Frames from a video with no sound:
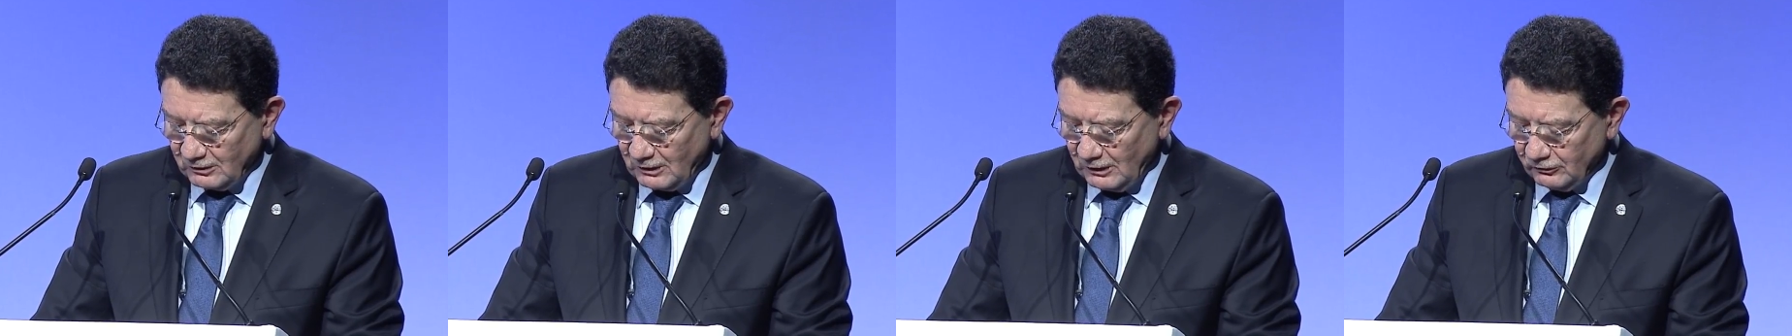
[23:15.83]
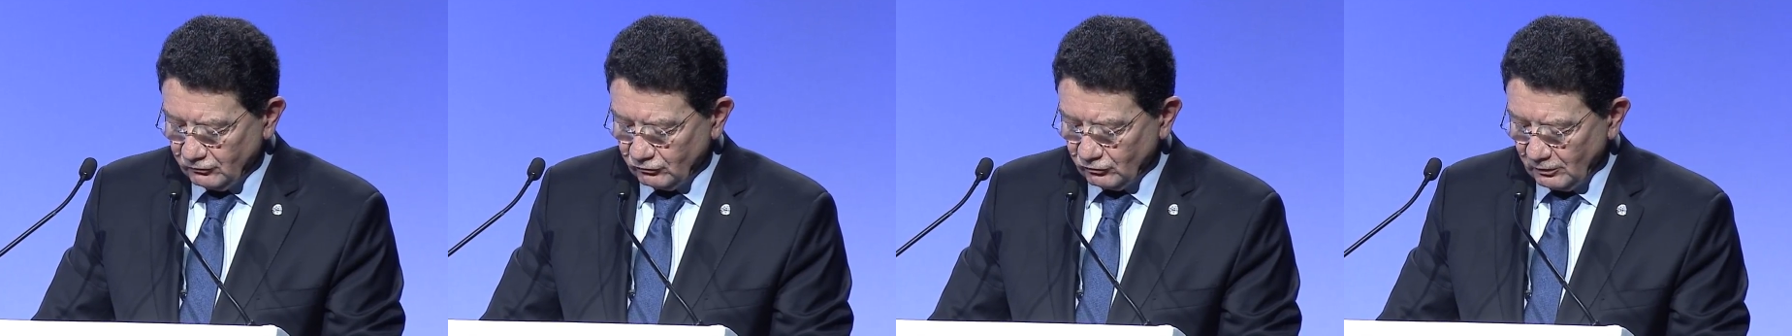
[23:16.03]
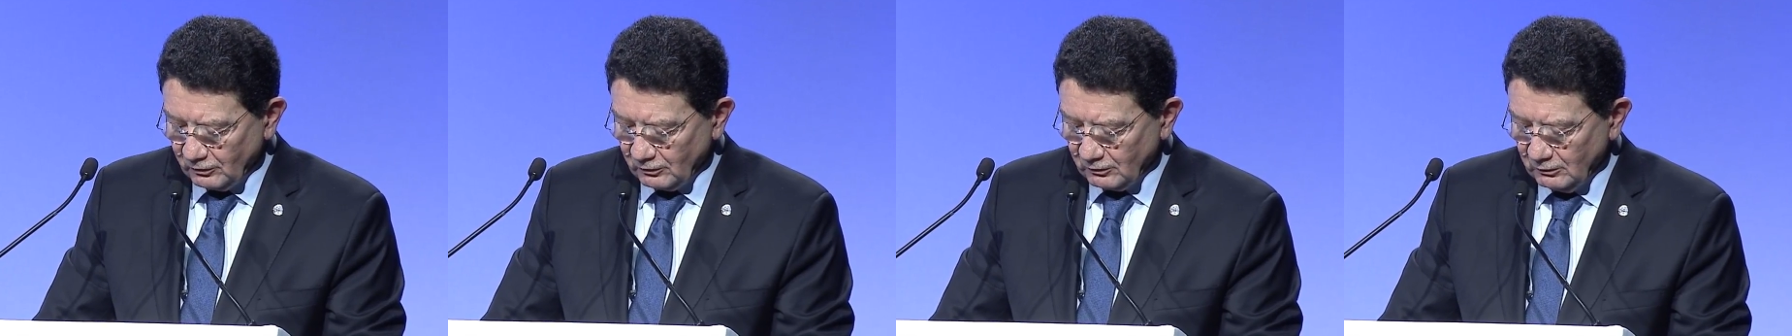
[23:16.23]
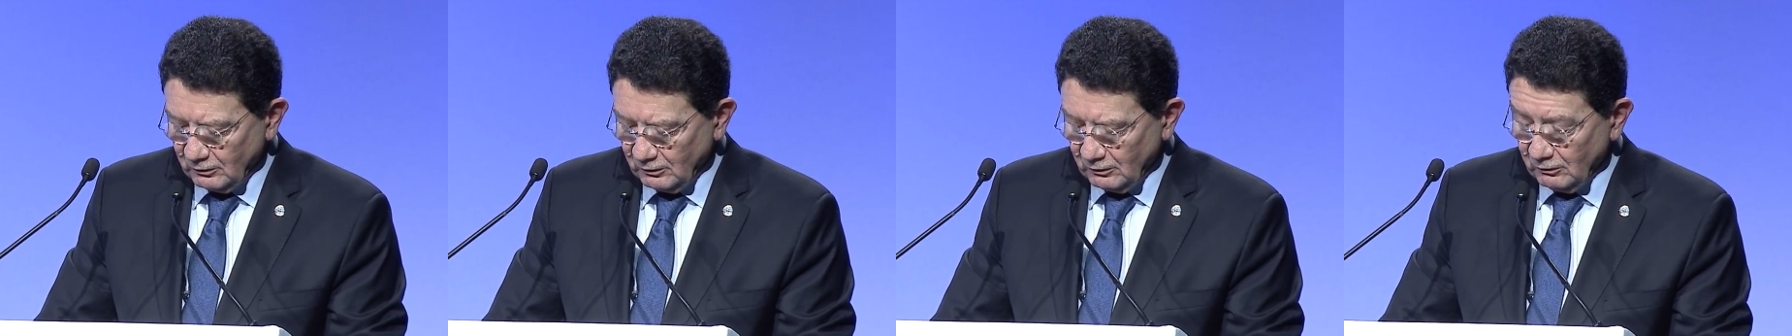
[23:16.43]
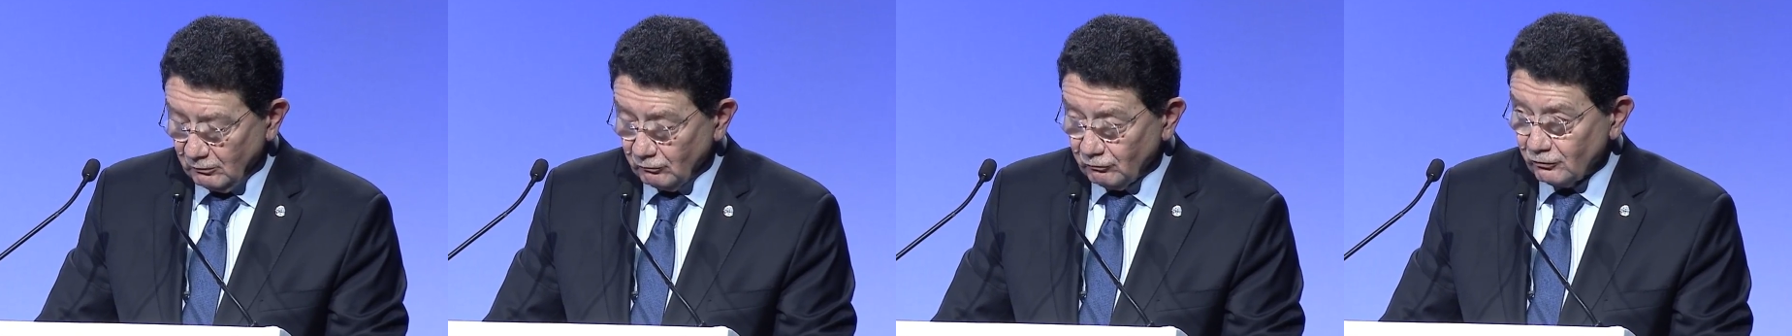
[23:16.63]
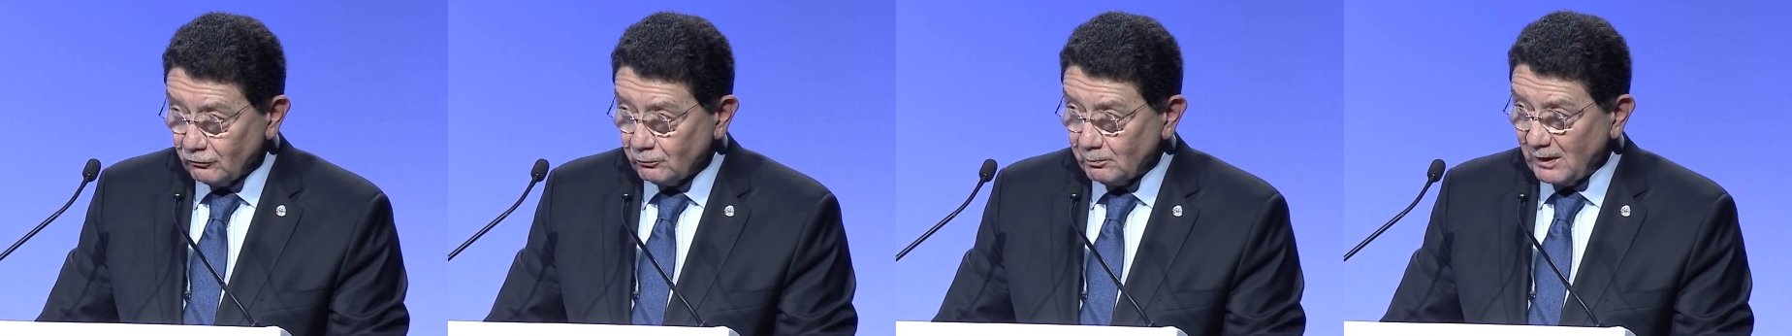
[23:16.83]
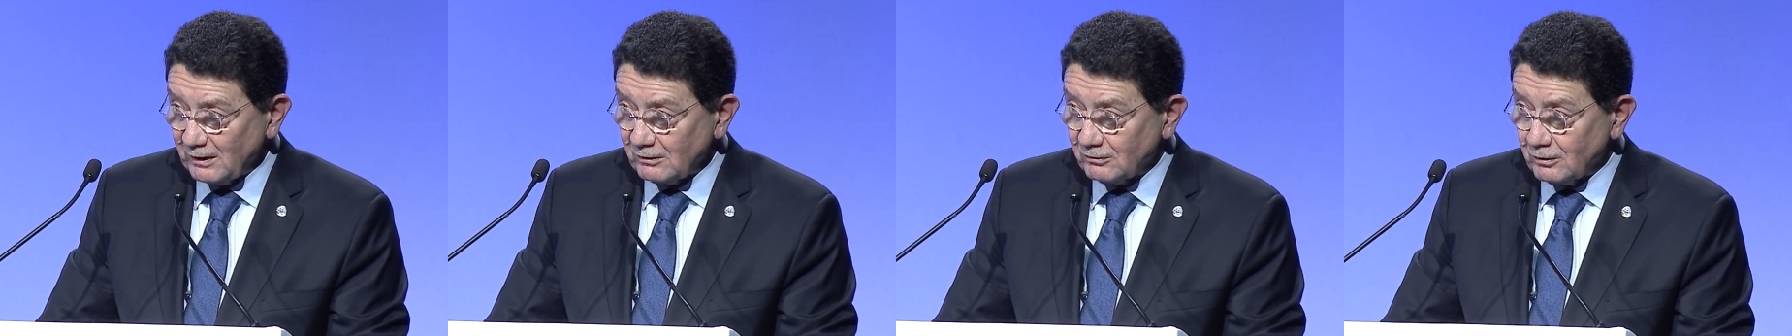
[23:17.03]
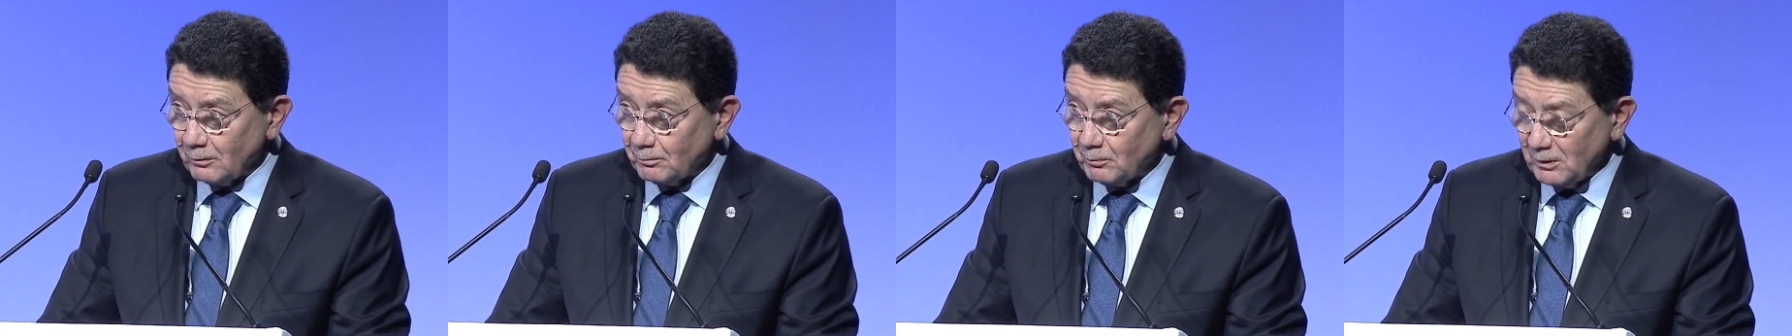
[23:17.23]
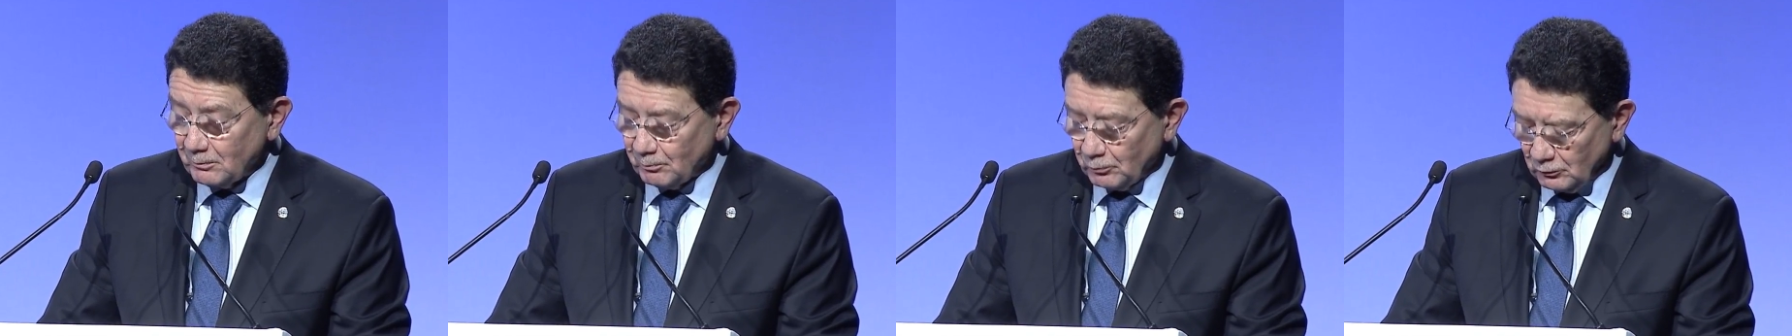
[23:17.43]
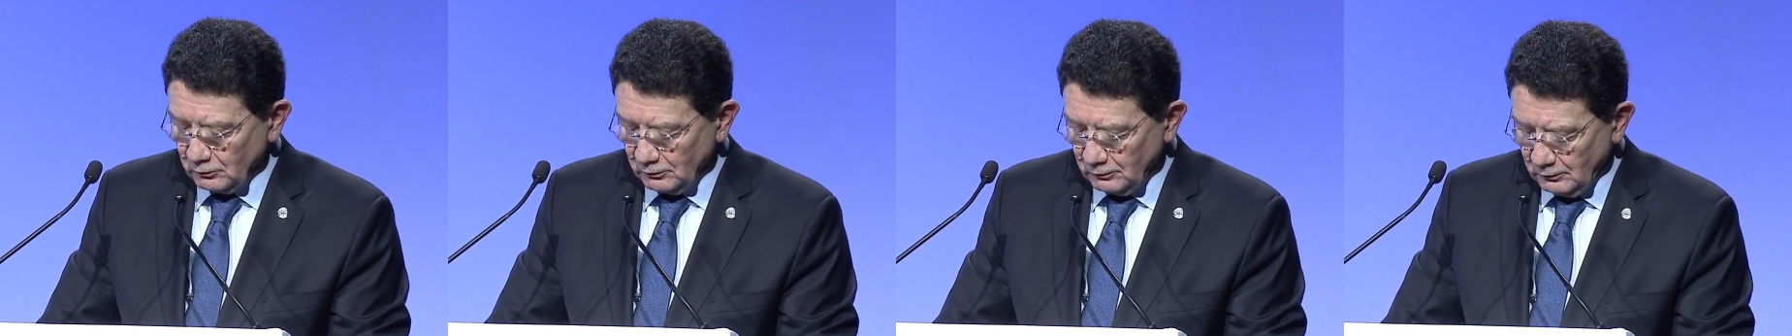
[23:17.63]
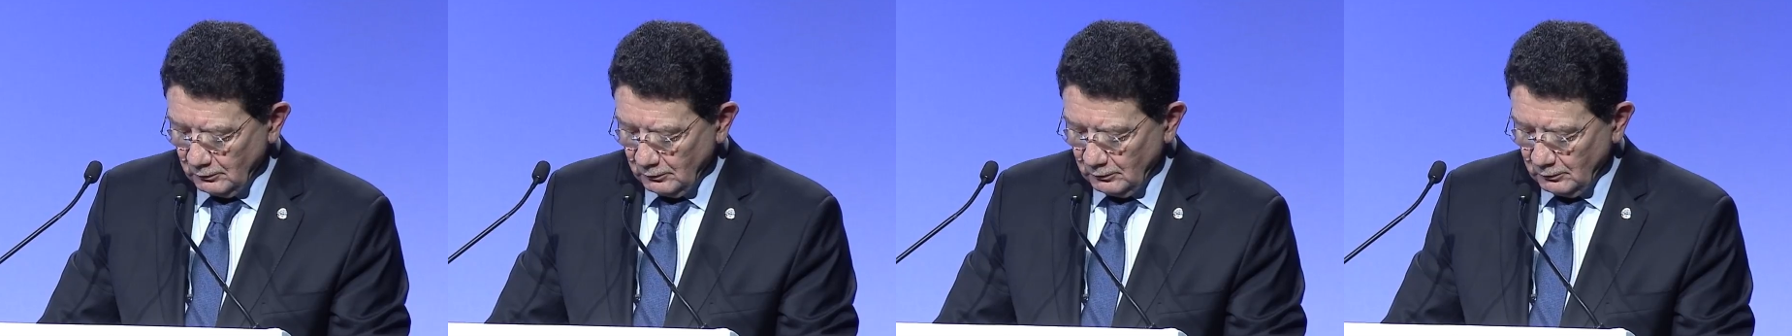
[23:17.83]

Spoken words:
culture, respect the people.